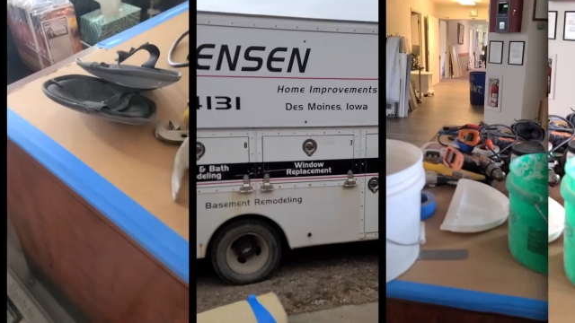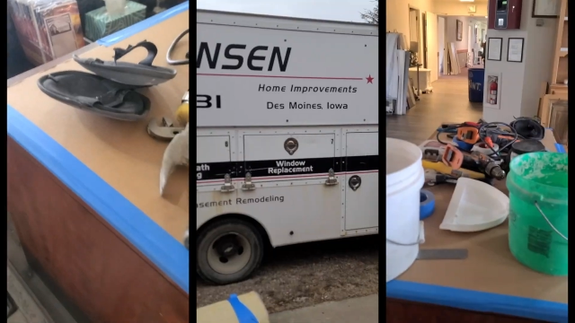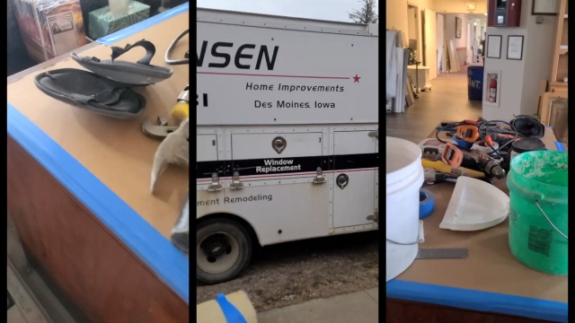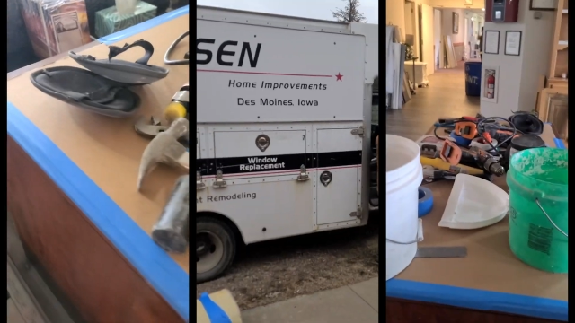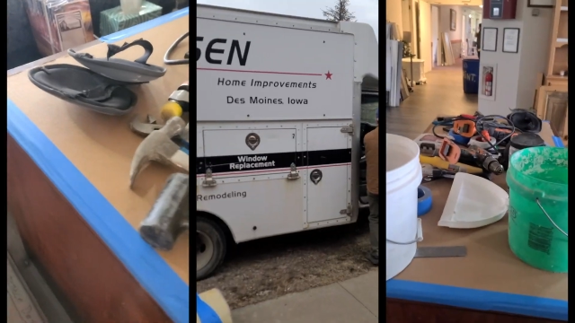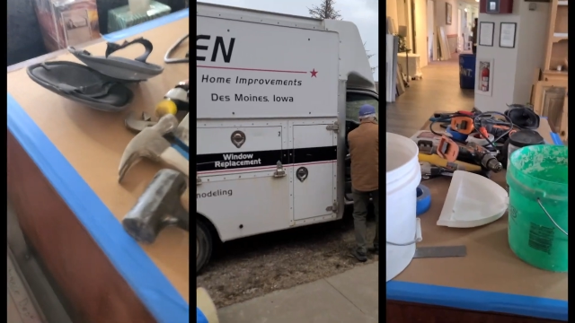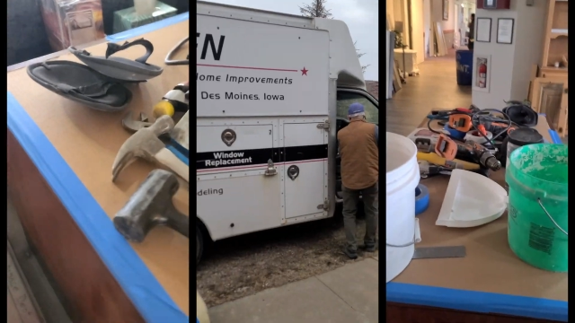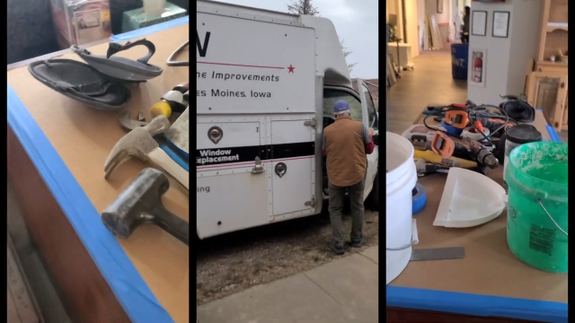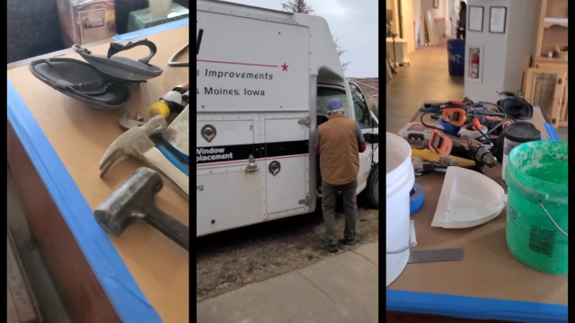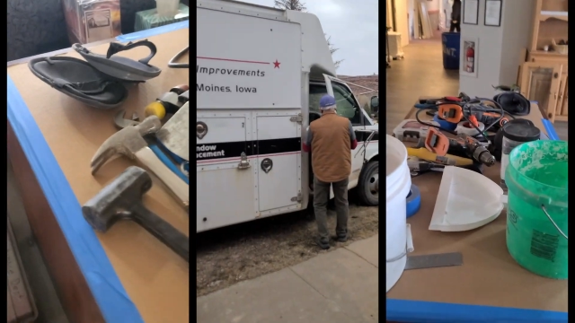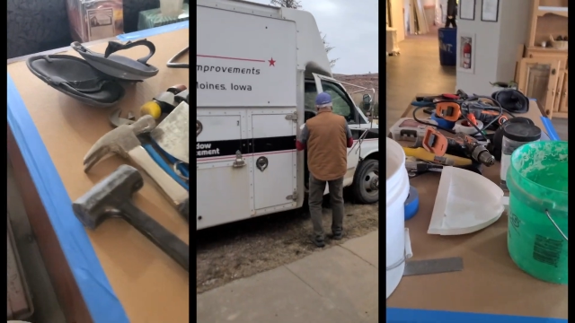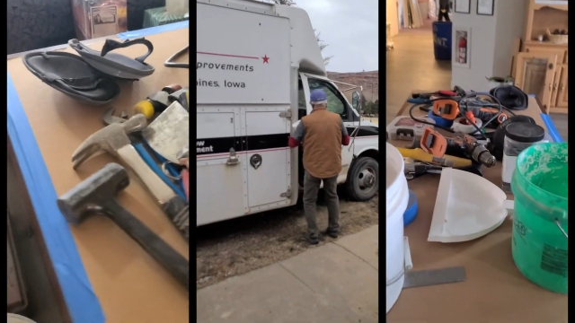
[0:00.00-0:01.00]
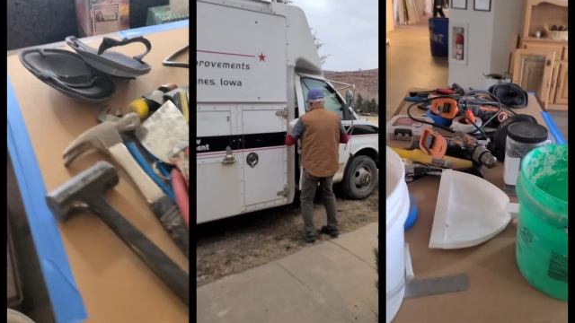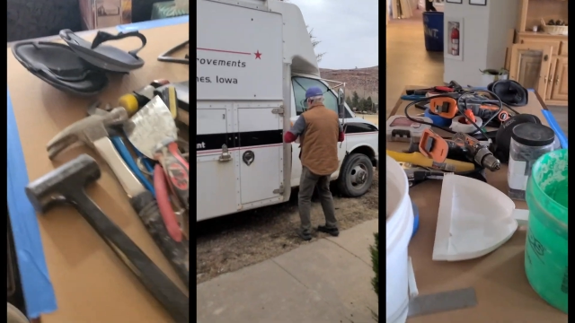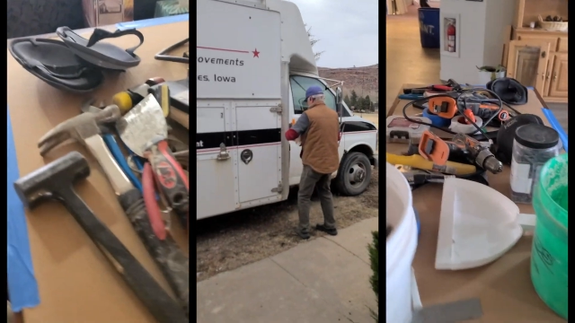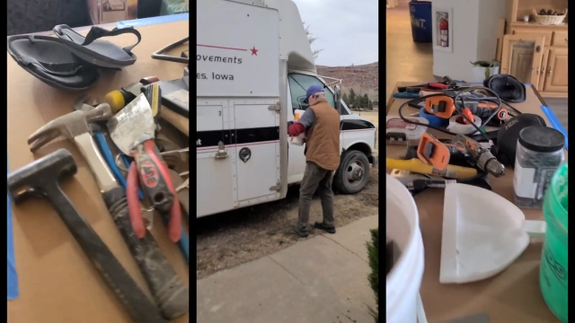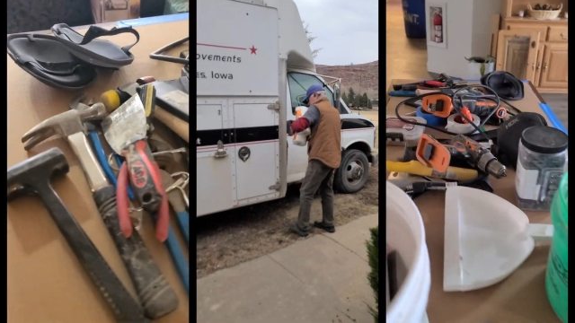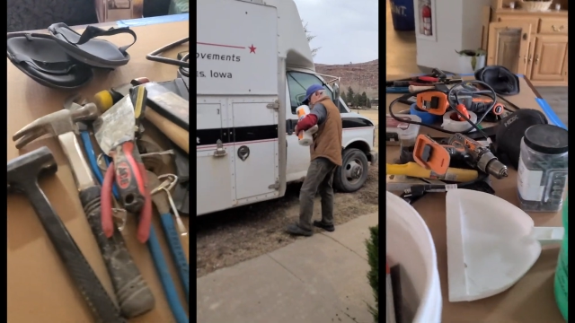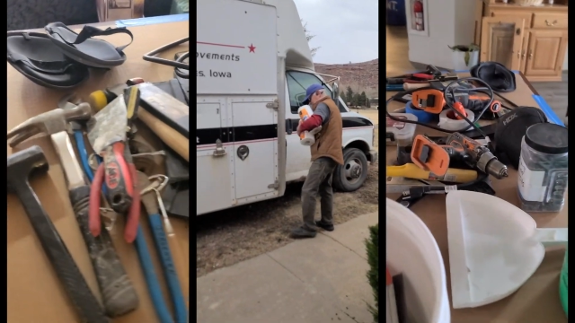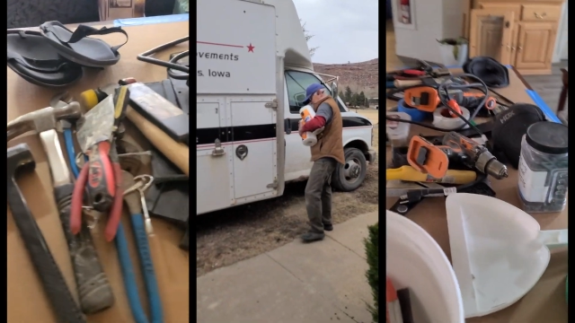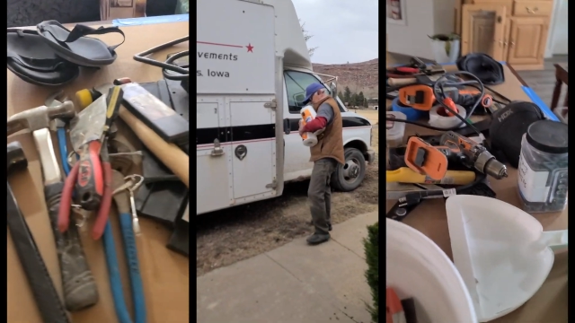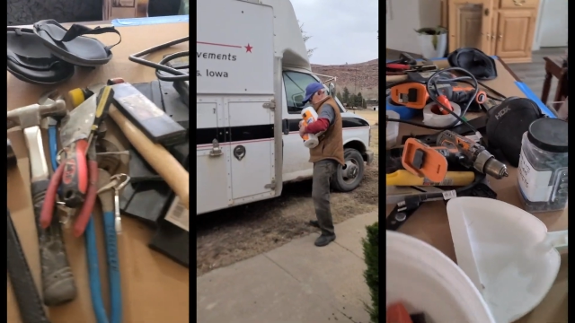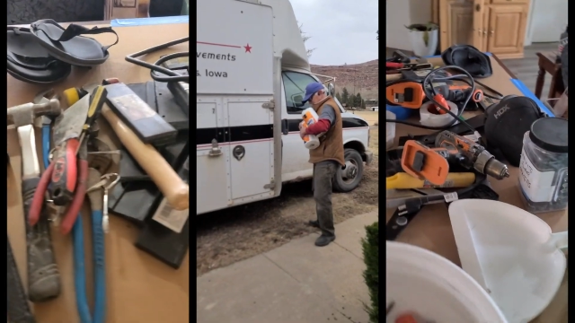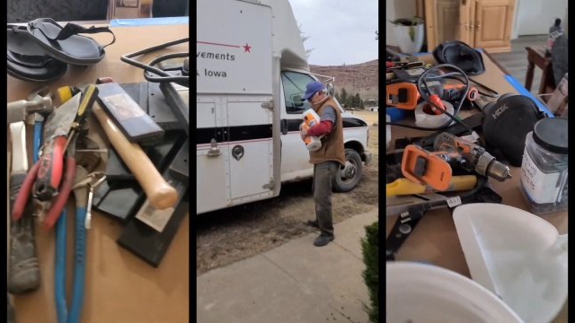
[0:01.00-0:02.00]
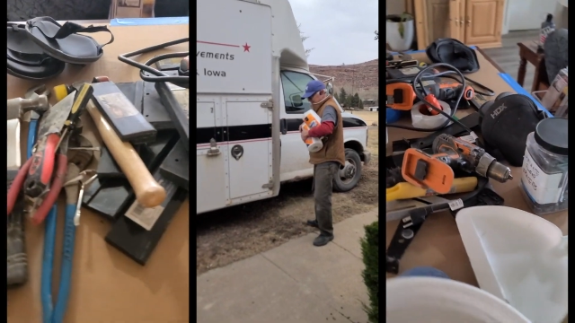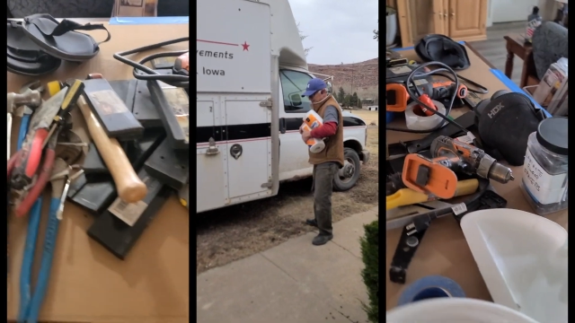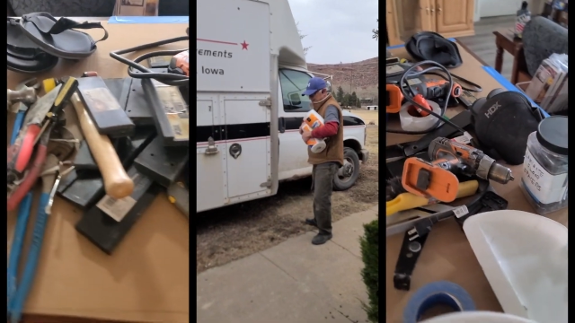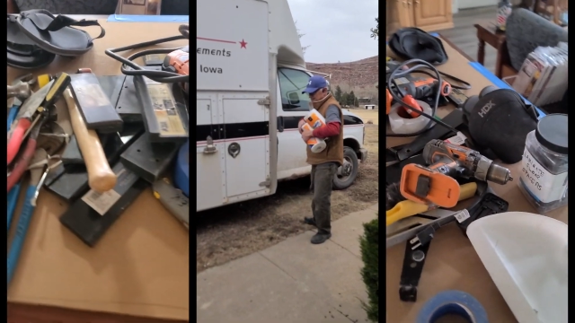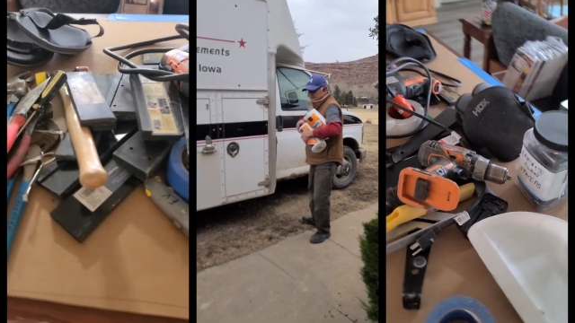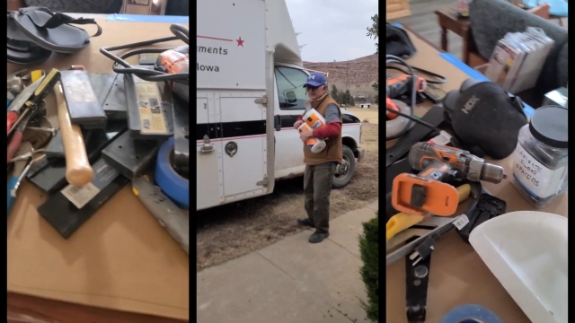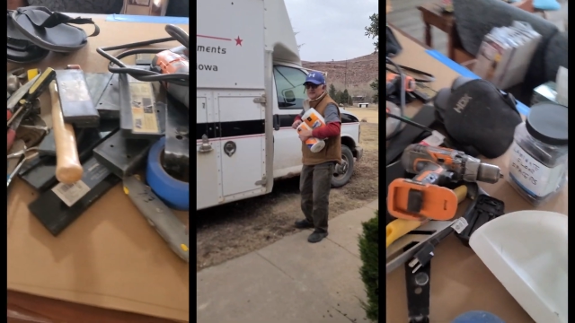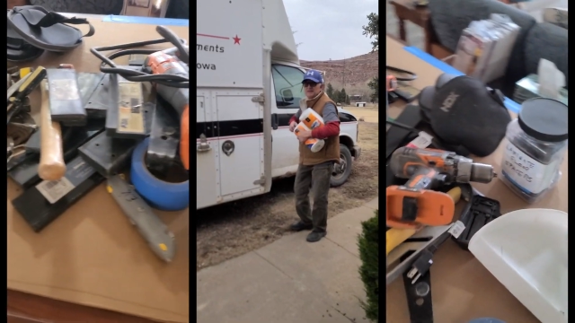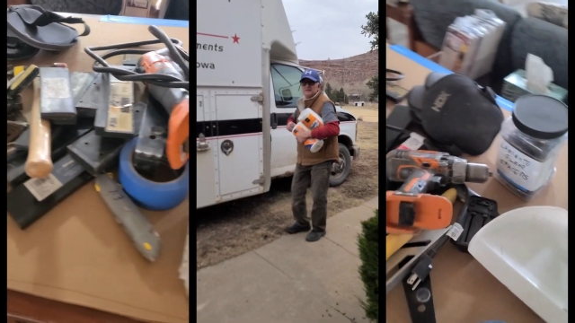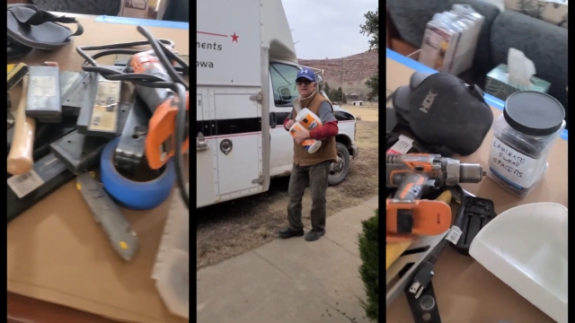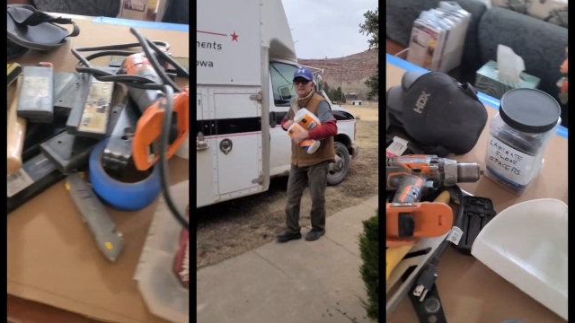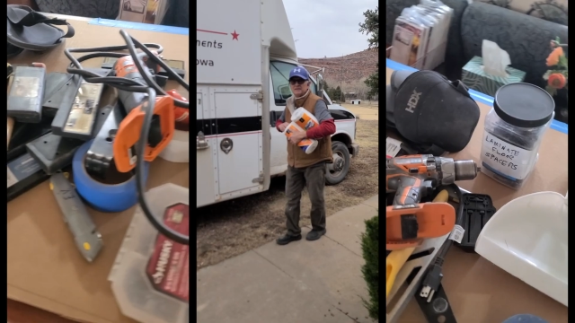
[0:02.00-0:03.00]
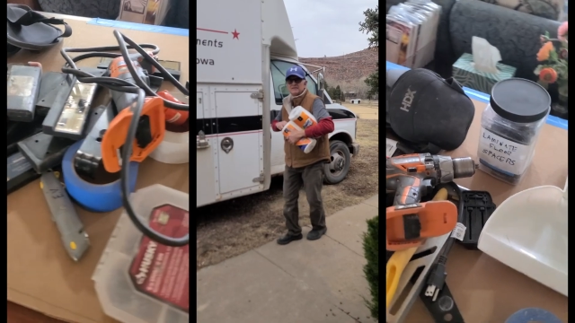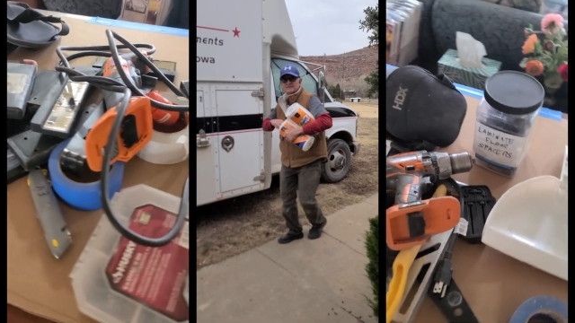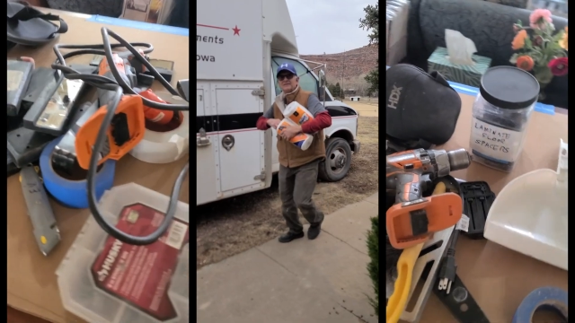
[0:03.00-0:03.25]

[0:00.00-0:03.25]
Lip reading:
No face is visible, so there are no lips to read.